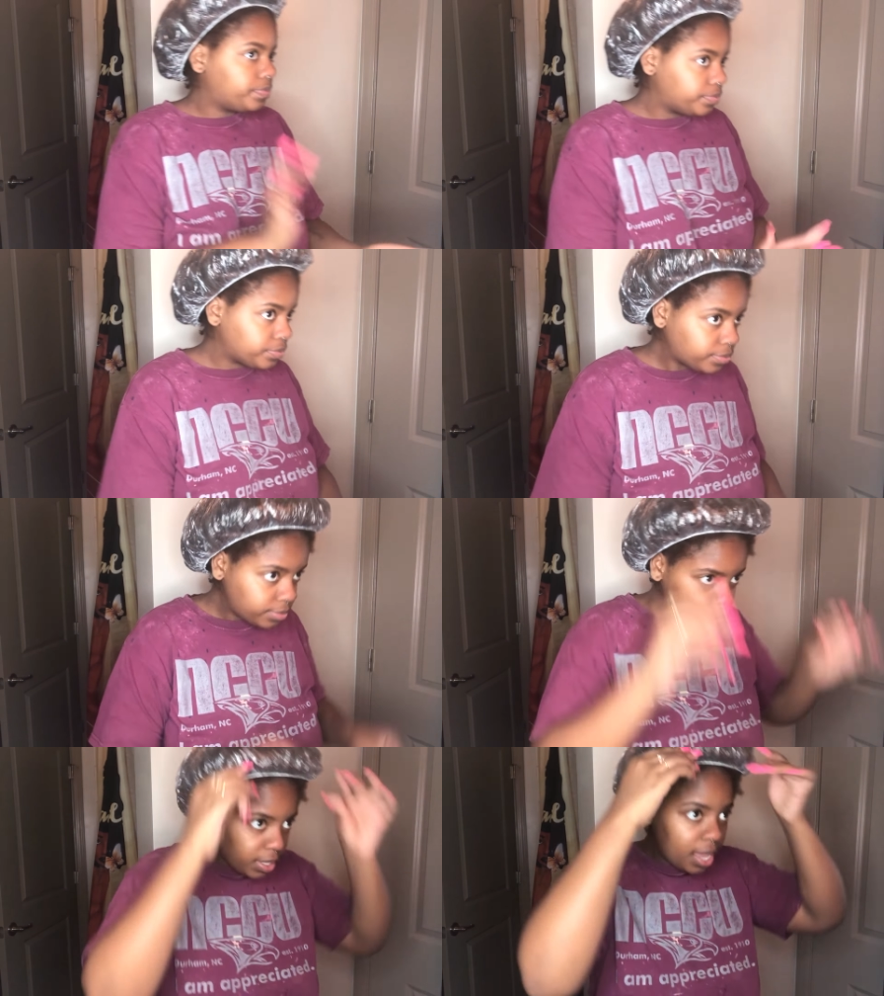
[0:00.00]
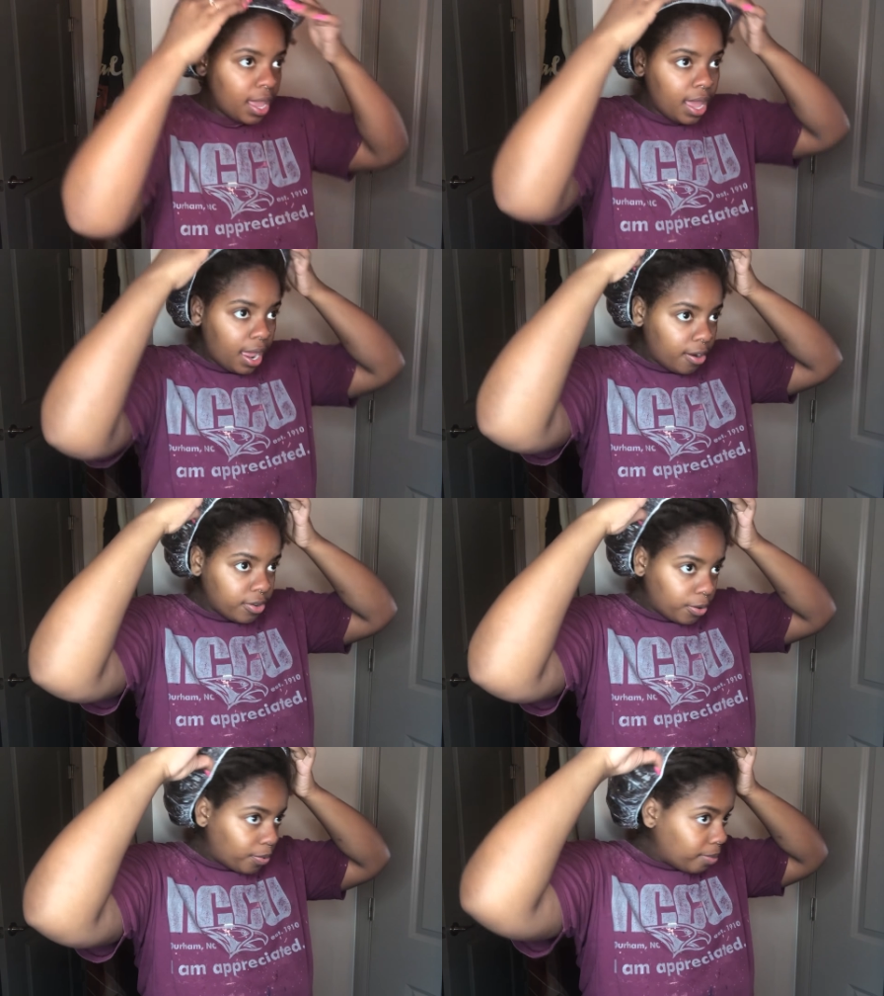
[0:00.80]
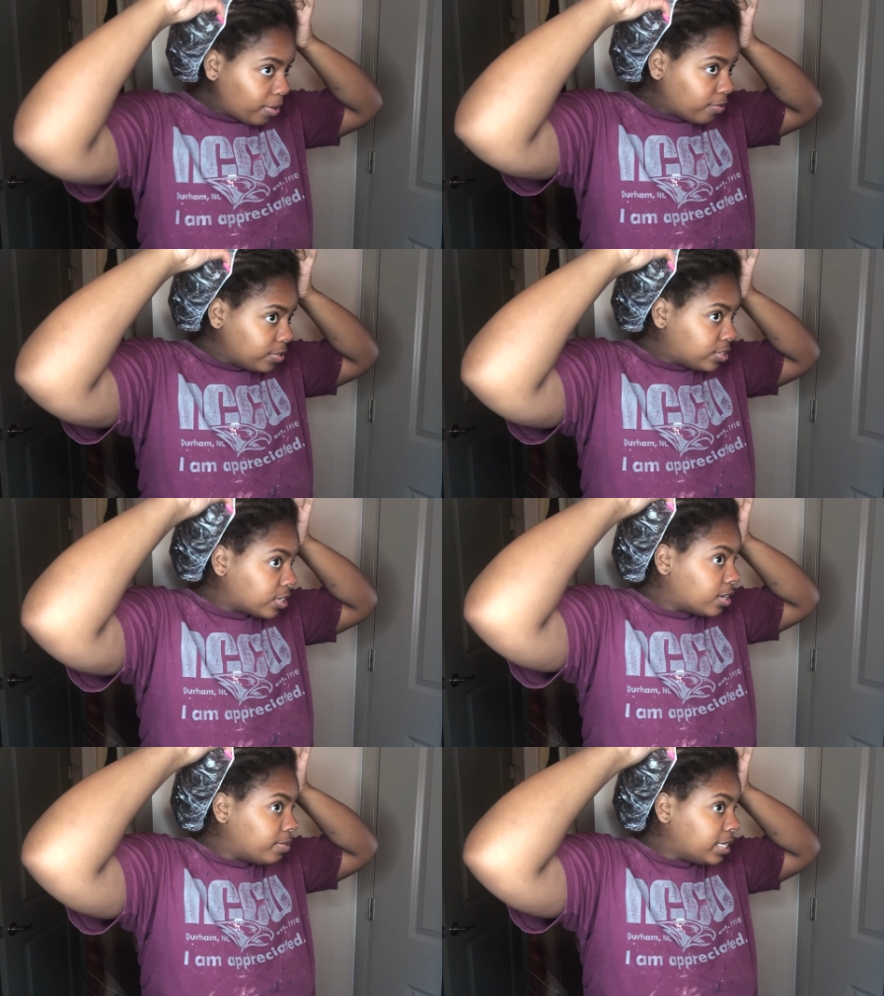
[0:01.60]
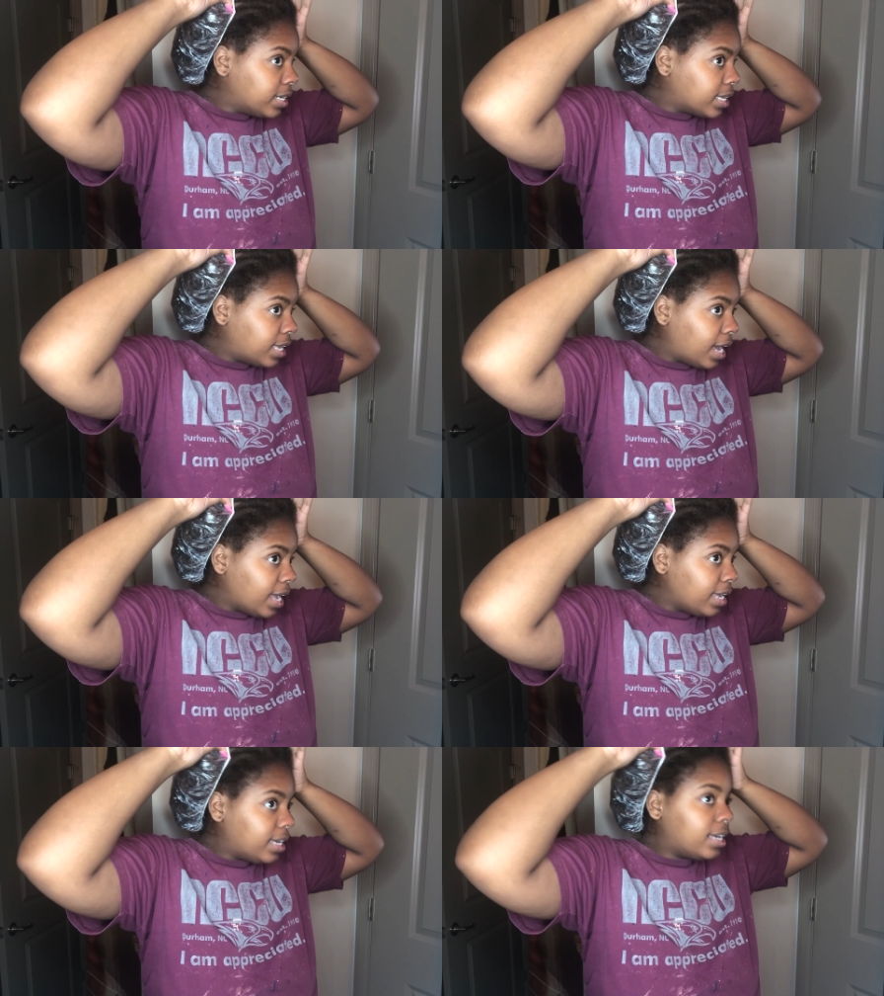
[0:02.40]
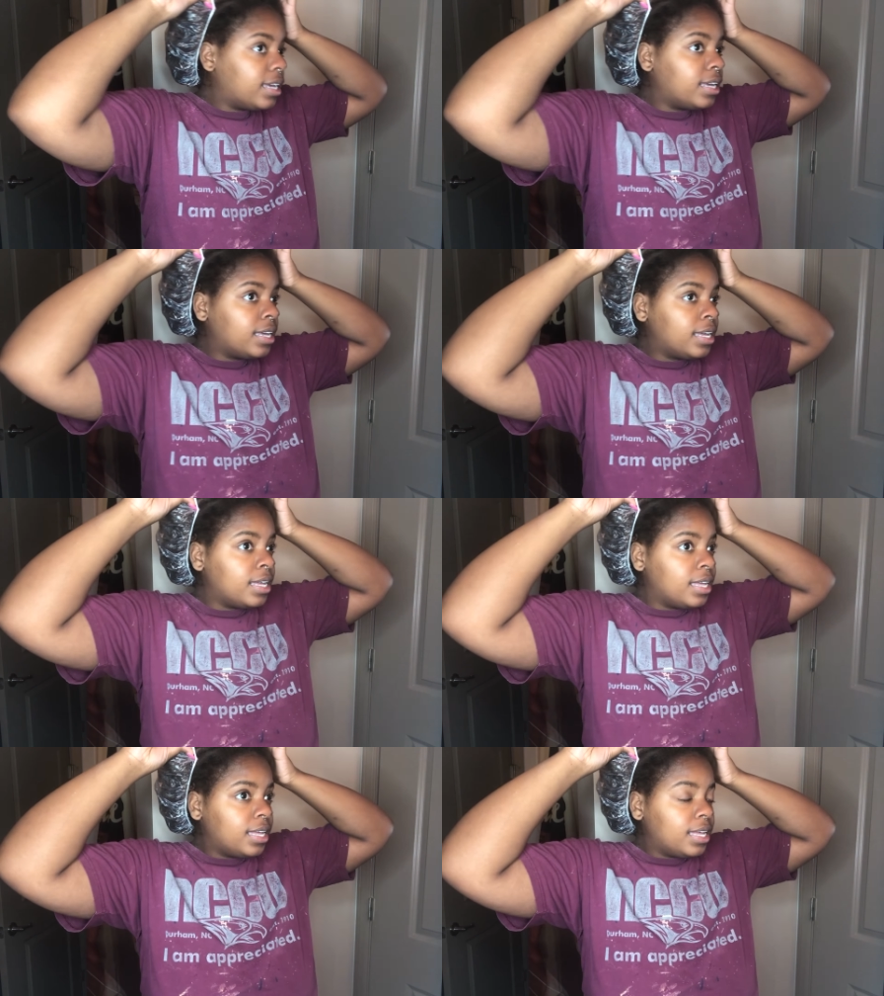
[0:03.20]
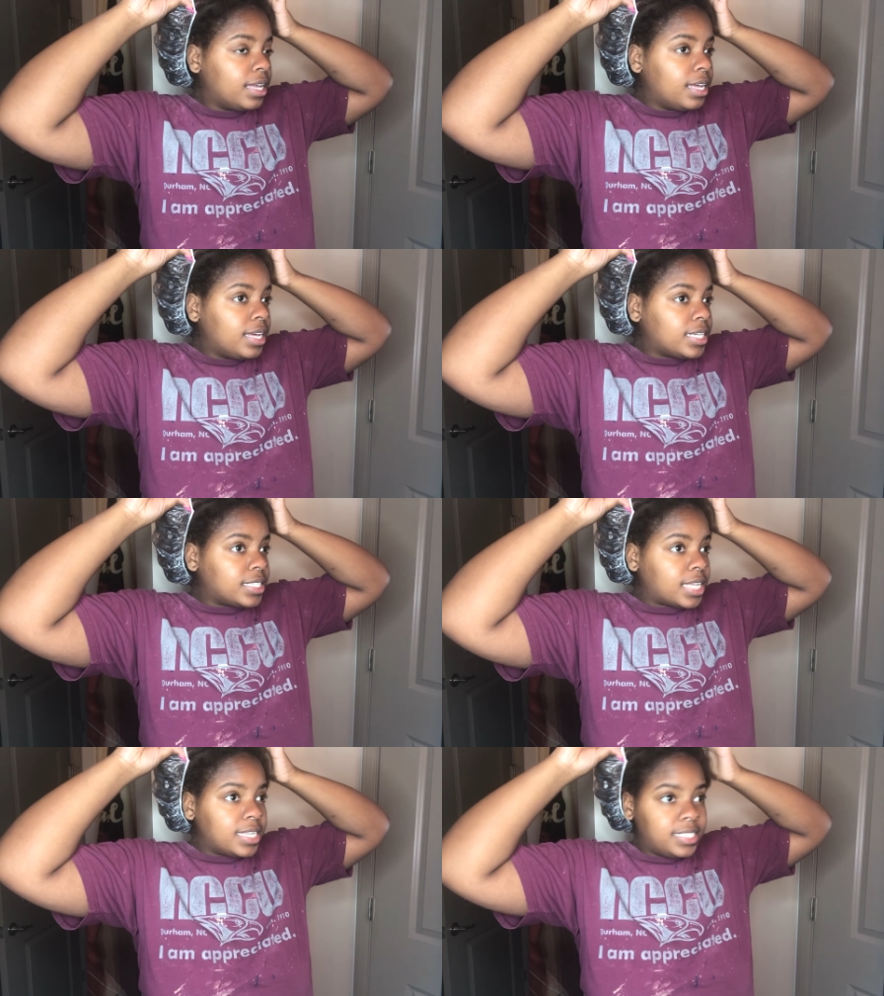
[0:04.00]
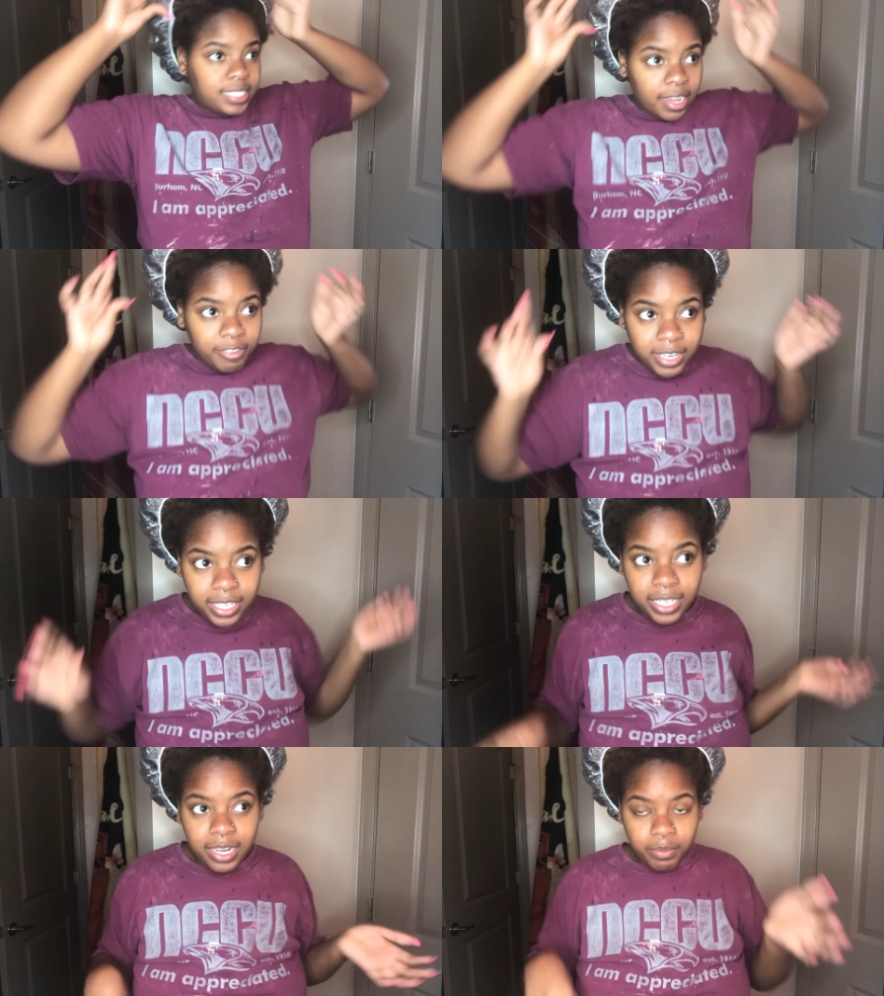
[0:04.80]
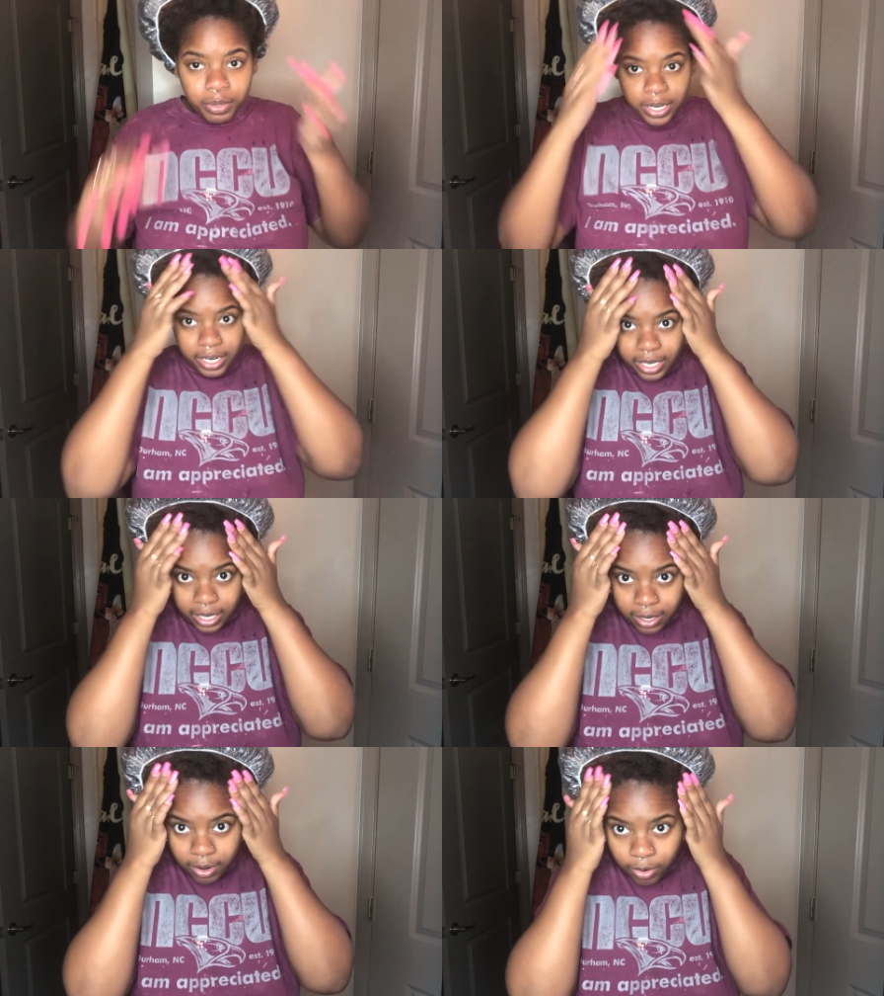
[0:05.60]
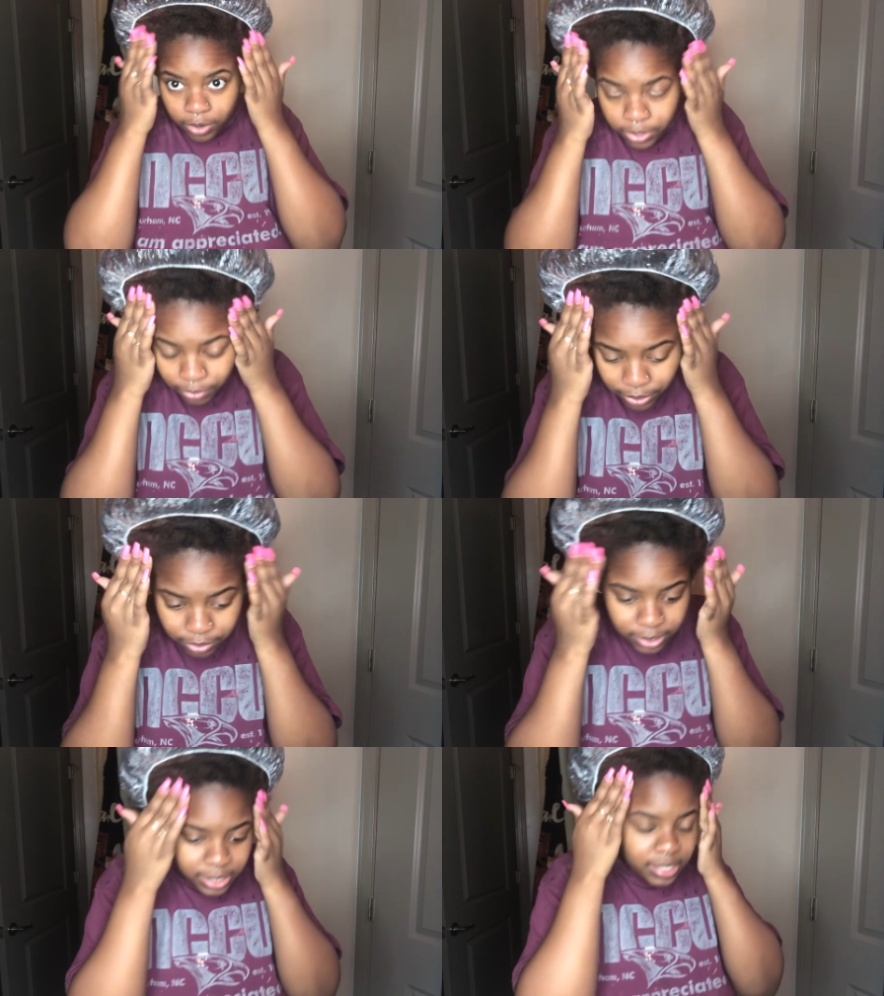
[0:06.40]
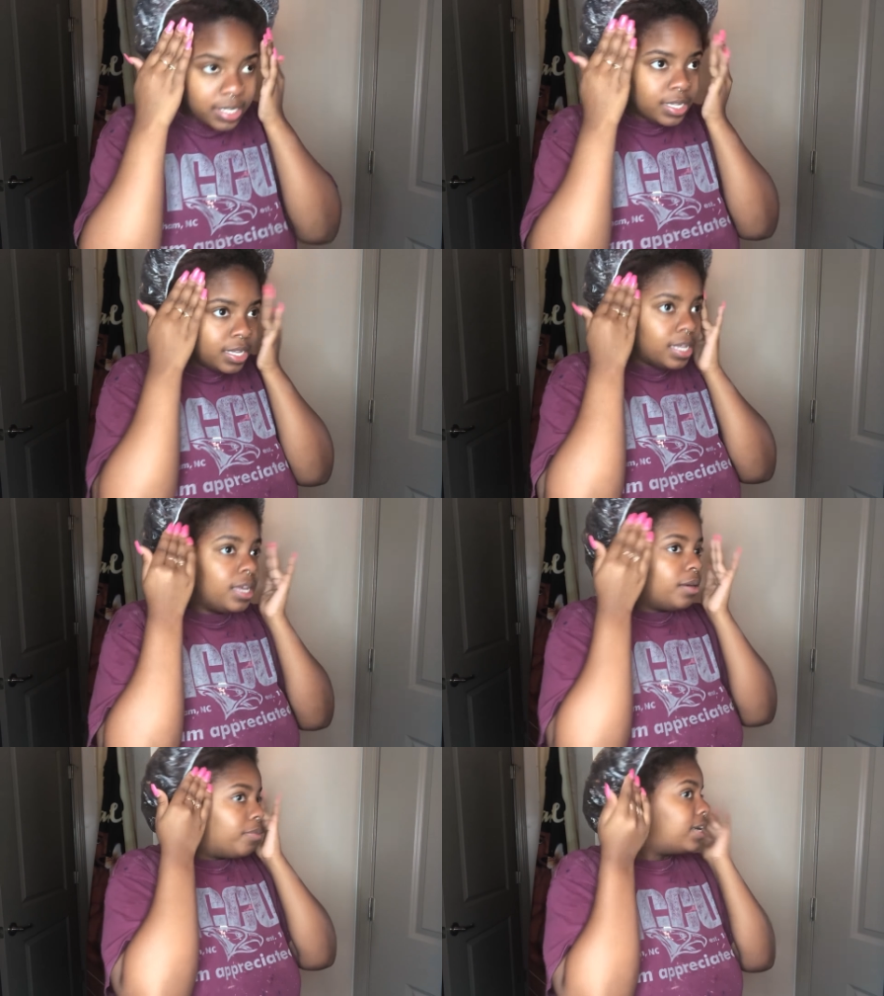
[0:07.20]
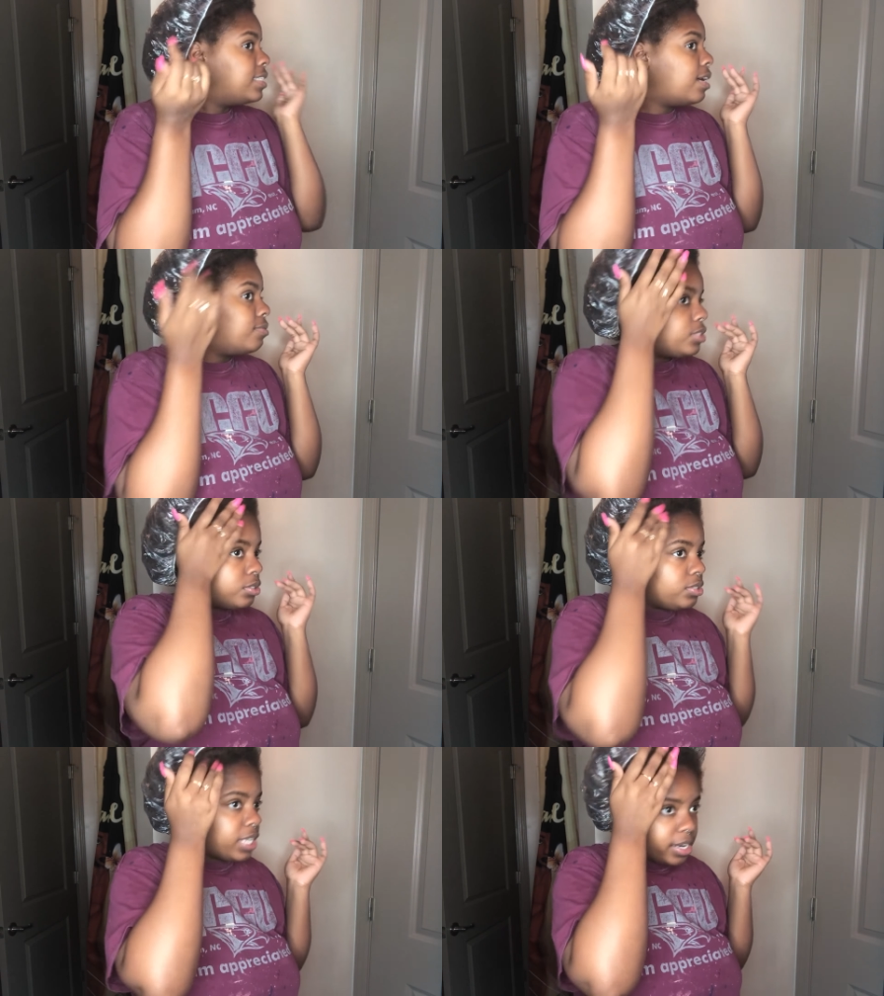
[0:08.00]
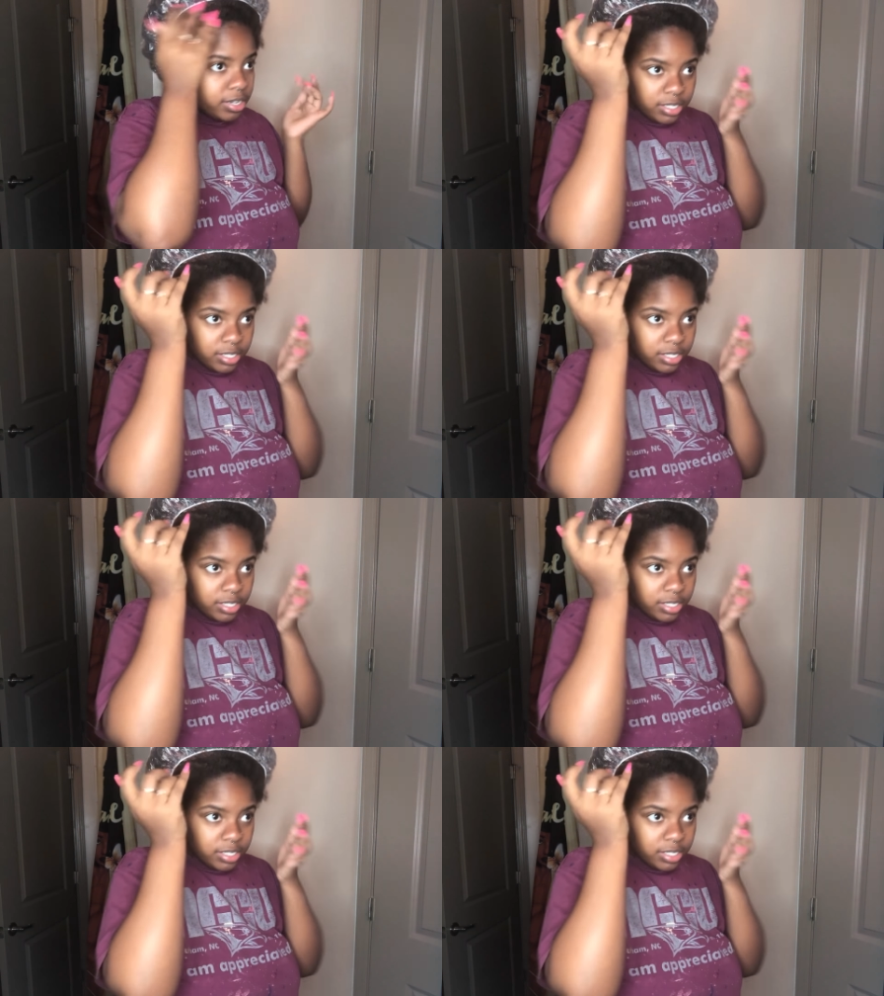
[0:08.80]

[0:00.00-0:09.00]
I don't know what my roots are going to be looking like because I definitely didn't put any on the roots because I was too scared.